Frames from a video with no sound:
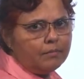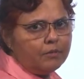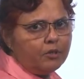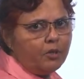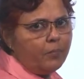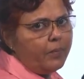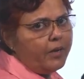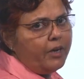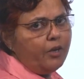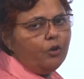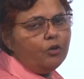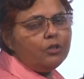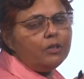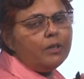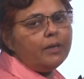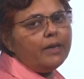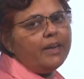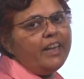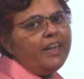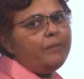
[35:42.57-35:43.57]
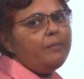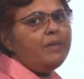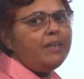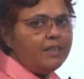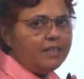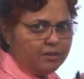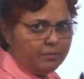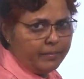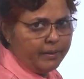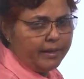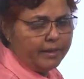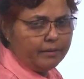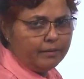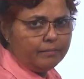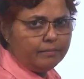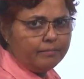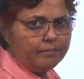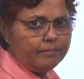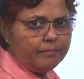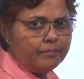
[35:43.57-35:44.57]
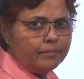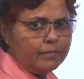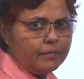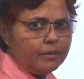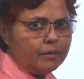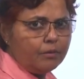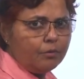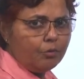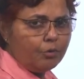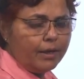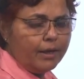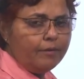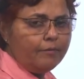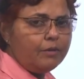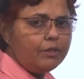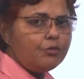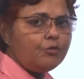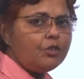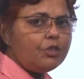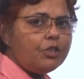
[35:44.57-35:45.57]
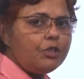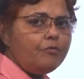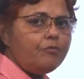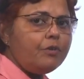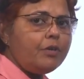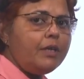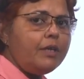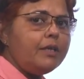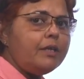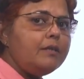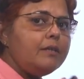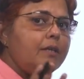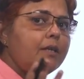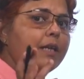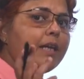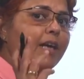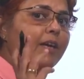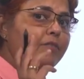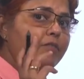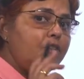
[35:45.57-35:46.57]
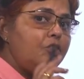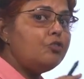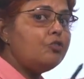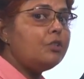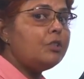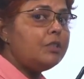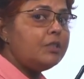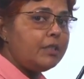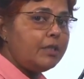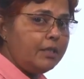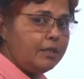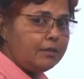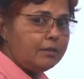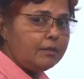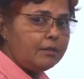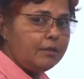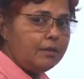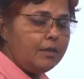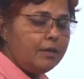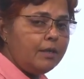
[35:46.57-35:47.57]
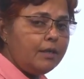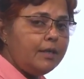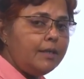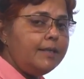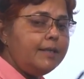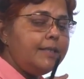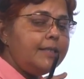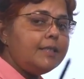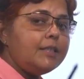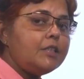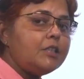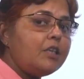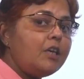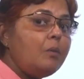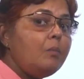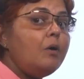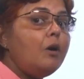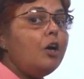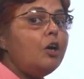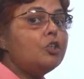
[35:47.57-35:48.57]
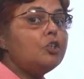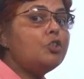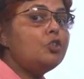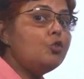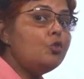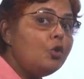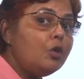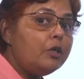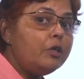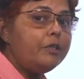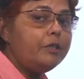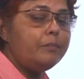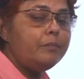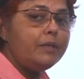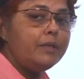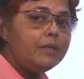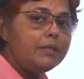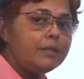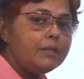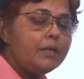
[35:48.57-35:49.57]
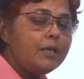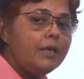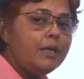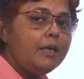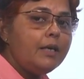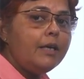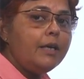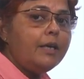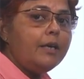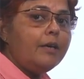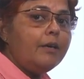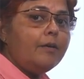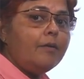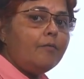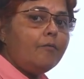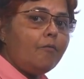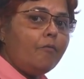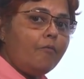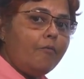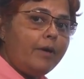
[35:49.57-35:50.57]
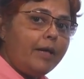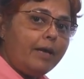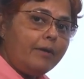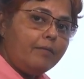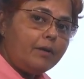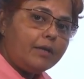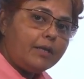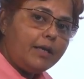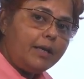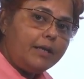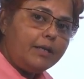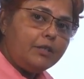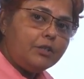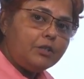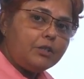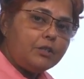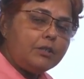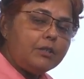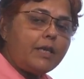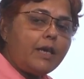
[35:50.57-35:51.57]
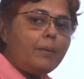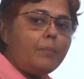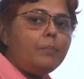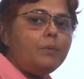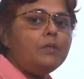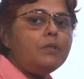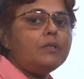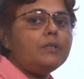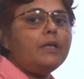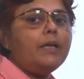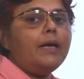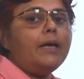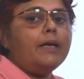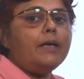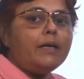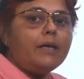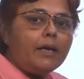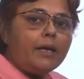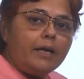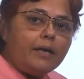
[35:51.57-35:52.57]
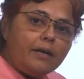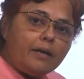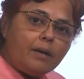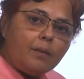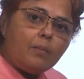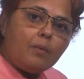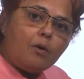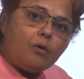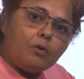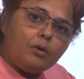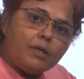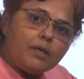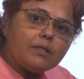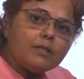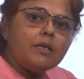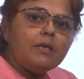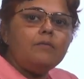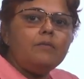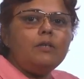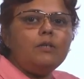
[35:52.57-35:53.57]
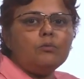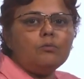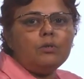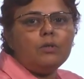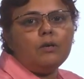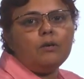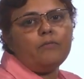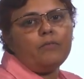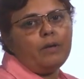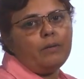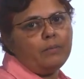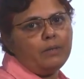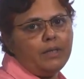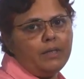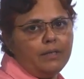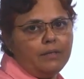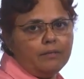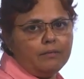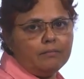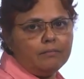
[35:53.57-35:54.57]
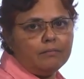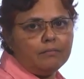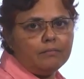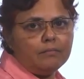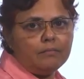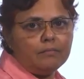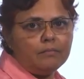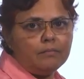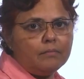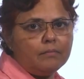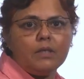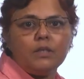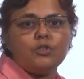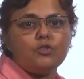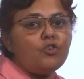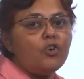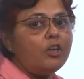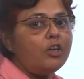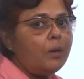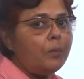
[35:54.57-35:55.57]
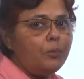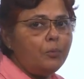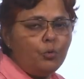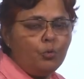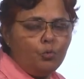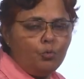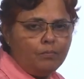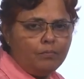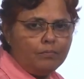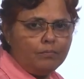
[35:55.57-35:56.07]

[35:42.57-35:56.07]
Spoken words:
depending on the claim he has made, okay, which was different in the life insurance case. It is sum assured, means whenever that instance happens, the entire amount is given to the family. It is not up to.